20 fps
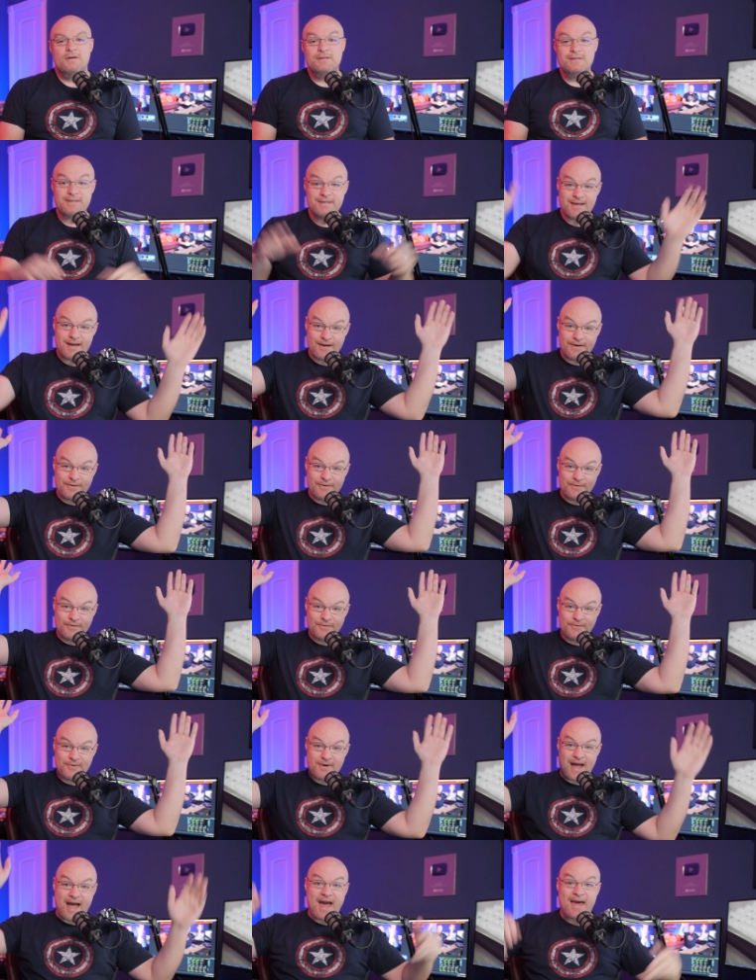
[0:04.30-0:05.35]
Yo,
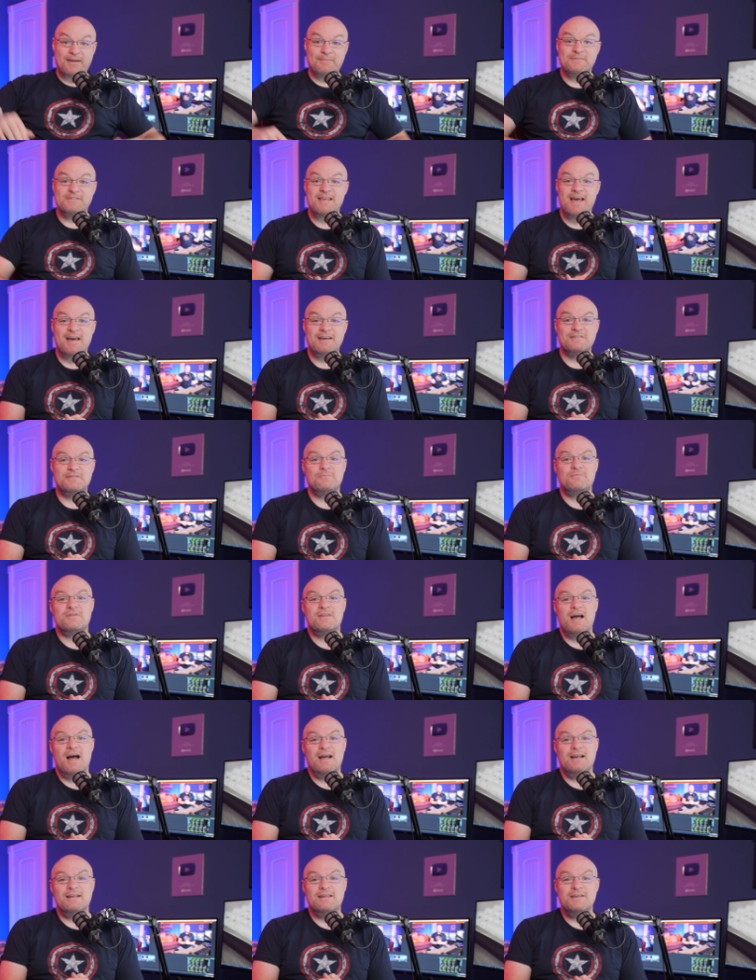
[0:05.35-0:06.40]
Adam Saxton with Guy
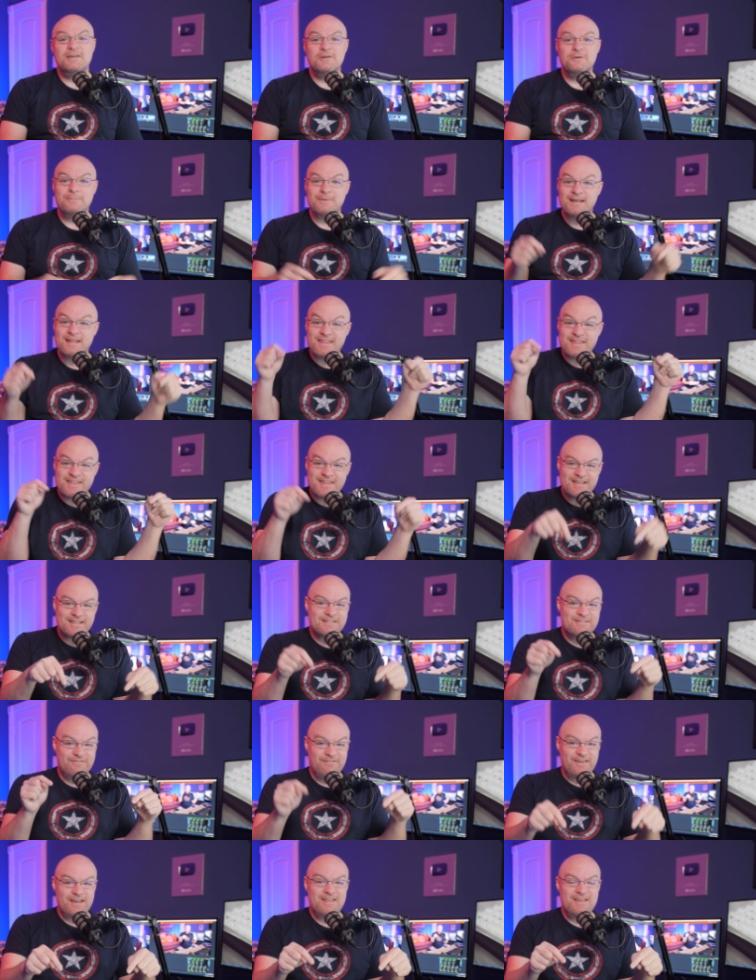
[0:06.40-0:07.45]
in a Cube. And in this
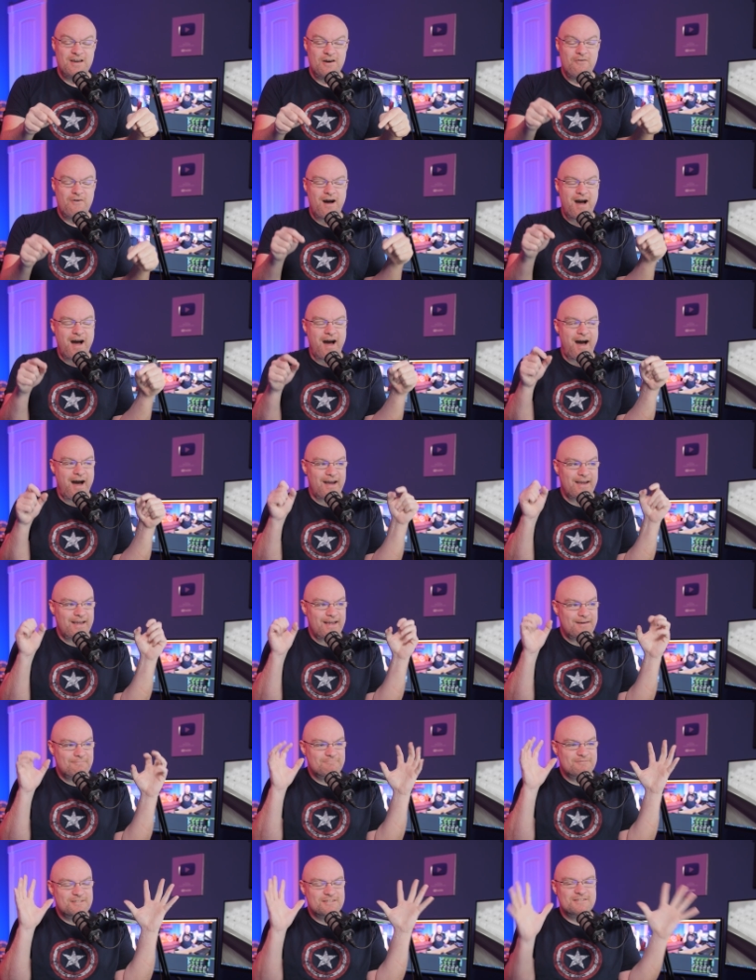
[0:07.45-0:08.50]
video, I
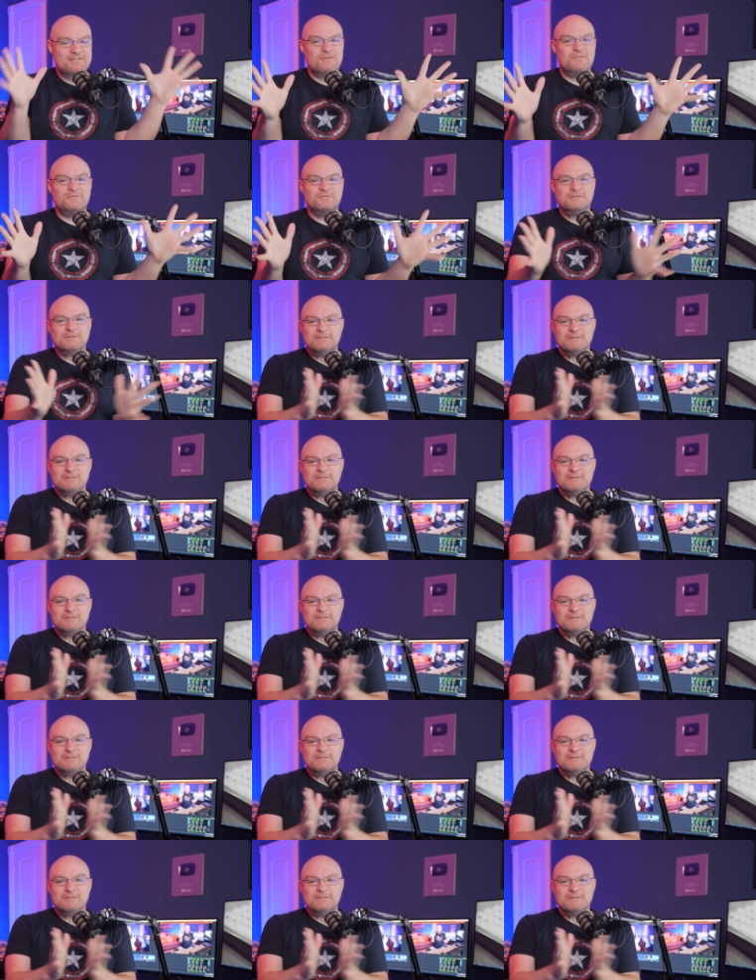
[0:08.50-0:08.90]
am so...